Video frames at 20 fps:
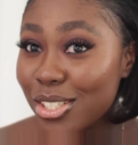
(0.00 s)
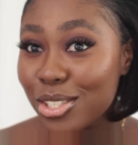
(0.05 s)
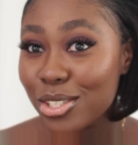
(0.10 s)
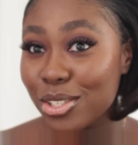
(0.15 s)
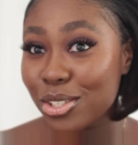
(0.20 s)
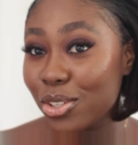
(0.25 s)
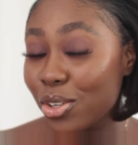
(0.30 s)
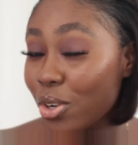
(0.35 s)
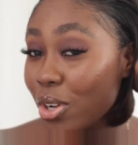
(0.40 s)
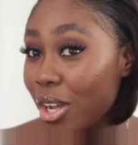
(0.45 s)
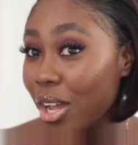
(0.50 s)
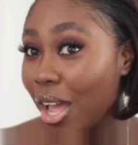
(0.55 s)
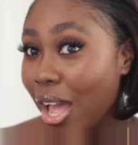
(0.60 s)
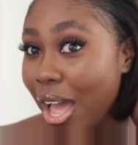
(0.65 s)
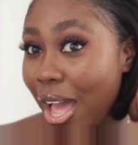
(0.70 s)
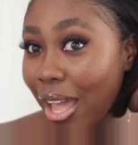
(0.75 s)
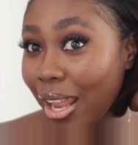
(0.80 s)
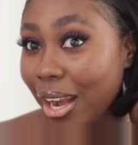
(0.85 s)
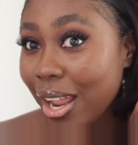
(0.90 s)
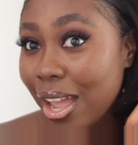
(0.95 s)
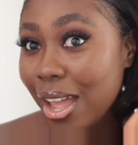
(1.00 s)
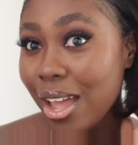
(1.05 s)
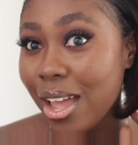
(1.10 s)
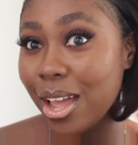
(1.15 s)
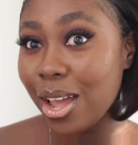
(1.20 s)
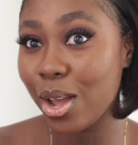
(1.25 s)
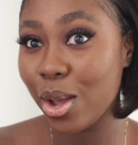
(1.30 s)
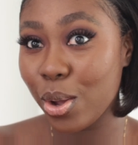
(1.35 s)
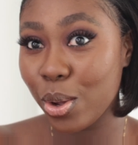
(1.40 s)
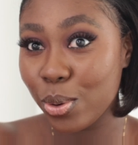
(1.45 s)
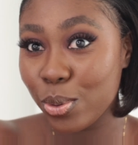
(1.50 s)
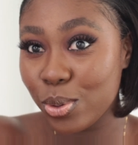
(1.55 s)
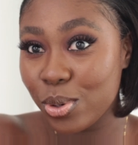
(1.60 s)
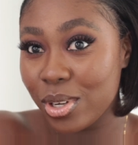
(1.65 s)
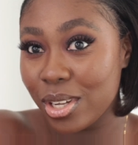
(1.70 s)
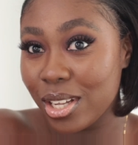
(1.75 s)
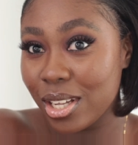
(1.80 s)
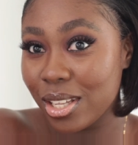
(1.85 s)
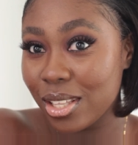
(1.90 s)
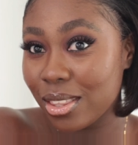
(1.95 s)
look at
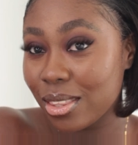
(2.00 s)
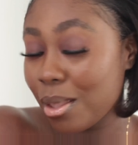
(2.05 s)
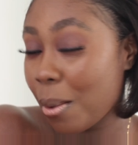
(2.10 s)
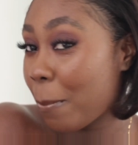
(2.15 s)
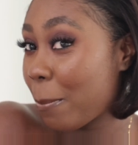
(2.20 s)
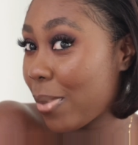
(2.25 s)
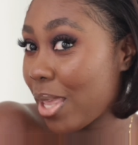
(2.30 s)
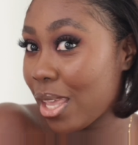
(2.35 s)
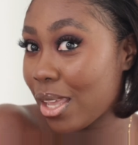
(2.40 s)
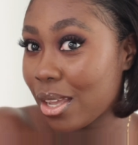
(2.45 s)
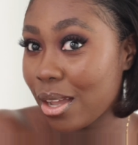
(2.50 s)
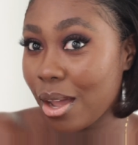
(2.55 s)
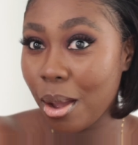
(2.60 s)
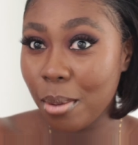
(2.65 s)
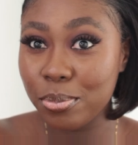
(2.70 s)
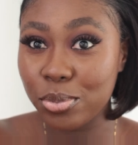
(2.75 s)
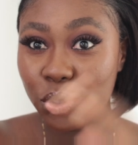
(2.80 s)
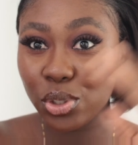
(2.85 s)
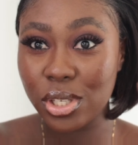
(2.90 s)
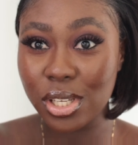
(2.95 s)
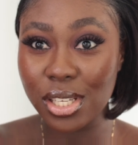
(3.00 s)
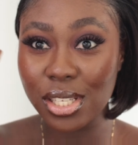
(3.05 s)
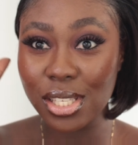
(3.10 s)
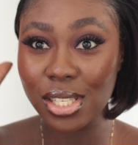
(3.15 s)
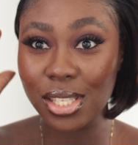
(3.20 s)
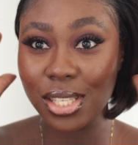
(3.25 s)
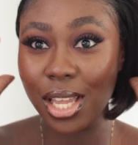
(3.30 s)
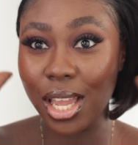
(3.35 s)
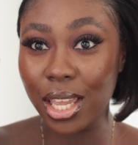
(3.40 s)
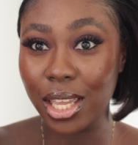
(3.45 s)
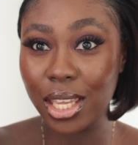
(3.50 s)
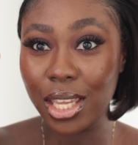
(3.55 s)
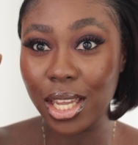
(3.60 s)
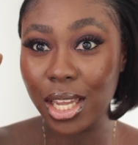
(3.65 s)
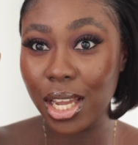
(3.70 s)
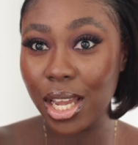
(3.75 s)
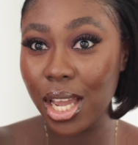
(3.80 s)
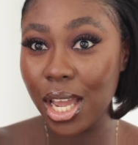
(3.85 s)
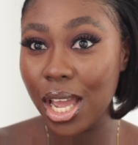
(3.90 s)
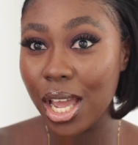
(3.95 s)
how the makeup just like
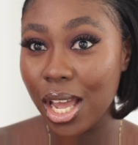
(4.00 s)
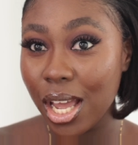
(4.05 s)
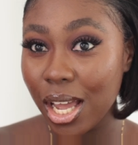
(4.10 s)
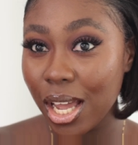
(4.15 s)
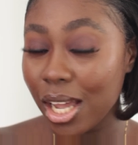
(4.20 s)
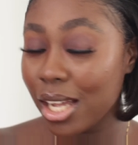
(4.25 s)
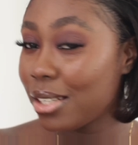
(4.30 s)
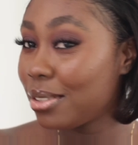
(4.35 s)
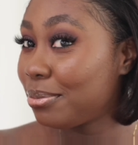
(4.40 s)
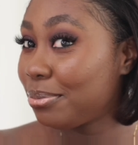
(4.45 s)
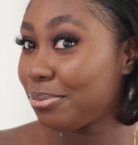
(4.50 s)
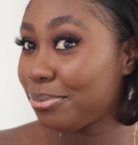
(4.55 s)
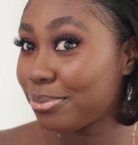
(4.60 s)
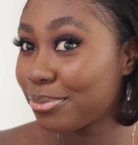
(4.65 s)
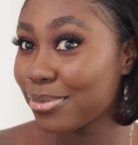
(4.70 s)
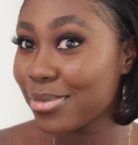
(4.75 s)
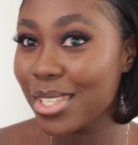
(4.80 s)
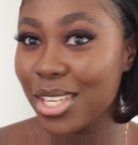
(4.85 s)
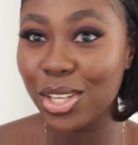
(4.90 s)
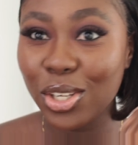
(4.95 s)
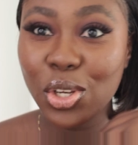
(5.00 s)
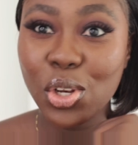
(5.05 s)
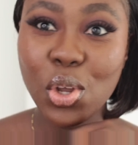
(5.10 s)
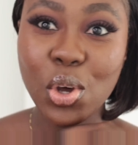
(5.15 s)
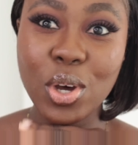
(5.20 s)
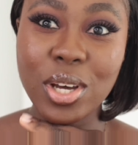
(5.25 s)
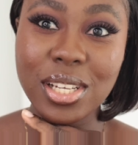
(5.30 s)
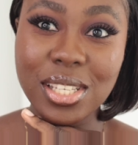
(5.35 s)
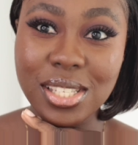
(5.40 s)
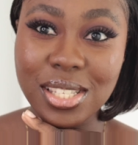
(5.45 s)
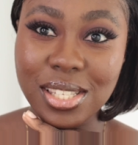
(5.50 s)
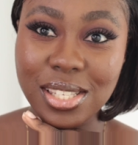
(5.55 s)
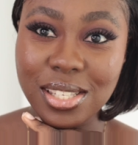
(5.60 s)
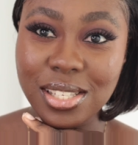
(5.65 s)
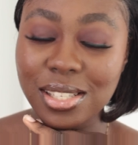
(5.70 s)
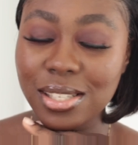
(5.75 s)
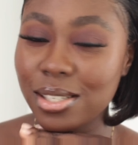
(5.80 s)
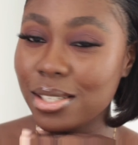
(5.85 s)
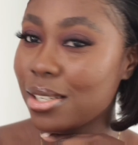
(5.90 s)
looks.